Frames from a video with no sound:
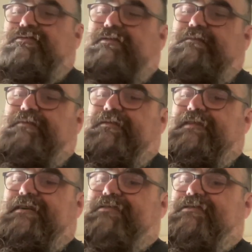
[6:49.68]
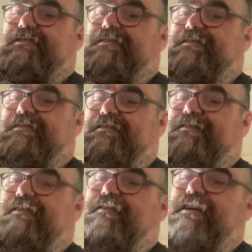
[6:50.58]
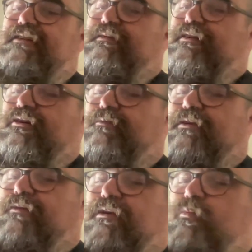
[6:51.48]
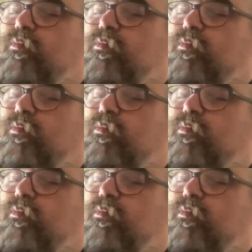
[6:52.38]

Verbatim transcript: Drop all that shit in there. A lot of you at home are going,